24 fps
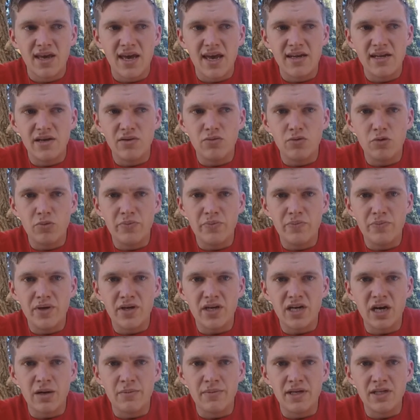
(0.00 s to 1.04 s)
and it will
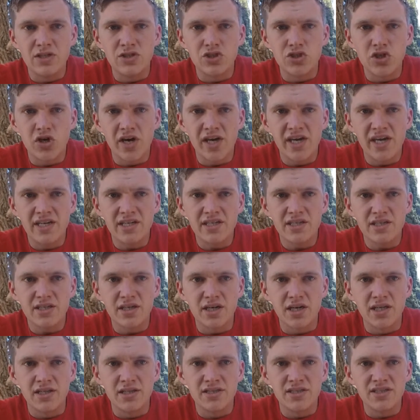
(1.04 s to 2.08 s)
become a giant
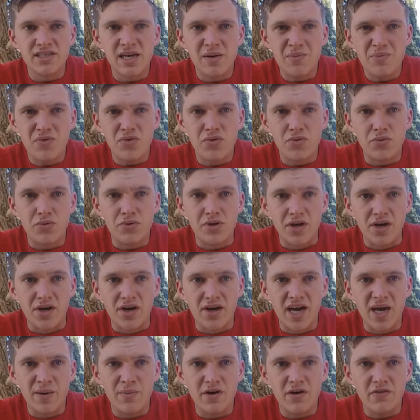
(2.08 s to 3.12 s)
concept through
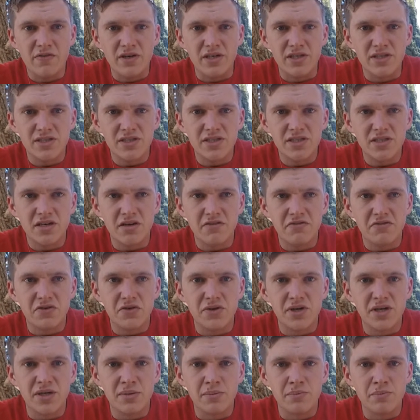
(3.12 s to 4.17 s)
time of a
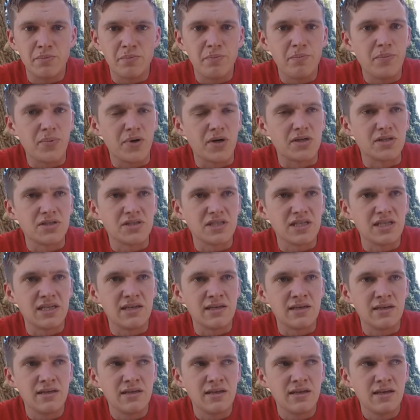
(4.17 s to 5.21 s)
suffering
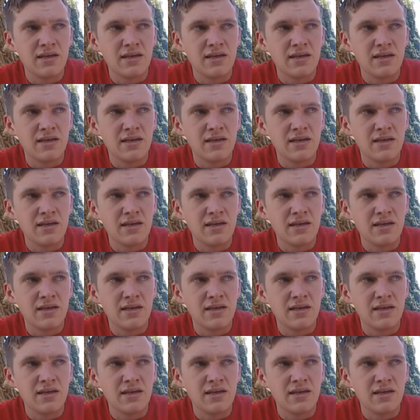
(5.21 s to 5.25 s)
person.